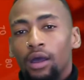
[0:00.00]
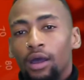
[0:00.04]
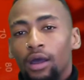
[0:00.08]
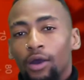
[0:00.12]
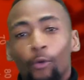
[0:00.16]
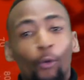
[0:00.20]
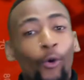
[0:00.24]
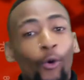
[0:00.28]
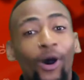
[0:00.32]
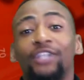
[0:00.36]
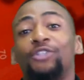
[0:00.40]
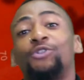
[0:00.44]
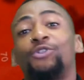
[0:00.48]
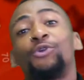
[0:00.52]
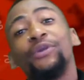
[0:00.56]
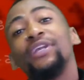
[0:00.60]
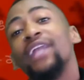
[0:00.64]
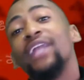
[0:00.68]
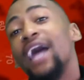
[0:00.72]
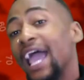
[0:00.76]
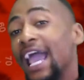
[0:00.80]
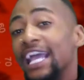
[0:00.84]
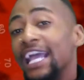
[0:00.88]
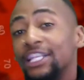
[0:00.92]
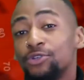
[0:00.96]
what
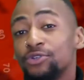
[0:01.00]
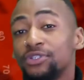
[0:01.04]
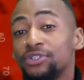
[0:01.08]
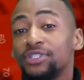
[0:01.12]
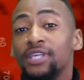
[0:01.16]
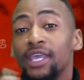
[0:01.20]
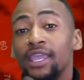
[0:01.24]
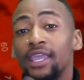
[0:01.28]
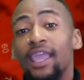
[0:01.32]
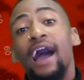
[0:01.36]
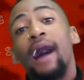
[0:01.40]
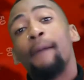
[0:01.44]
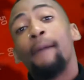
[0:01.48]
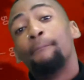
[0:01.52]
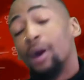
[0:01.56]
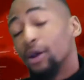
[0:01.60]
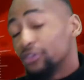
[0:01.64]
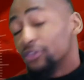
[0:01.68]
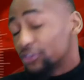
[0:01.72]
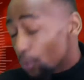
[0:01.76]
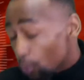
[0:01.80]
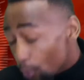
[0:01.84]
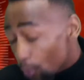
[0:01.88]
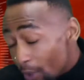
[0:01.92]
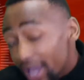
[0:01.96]
Twitter had to say
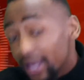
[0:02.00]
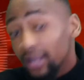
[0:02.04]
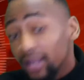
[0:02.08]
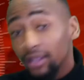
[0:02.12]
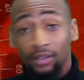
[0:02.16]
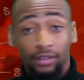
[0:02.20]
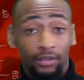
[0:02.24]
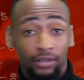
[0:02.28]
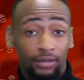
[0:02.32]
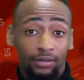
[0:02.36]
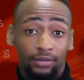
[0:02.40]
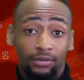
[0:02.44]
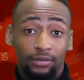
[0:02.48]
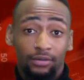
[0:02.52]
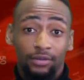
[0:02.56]
about the wedding,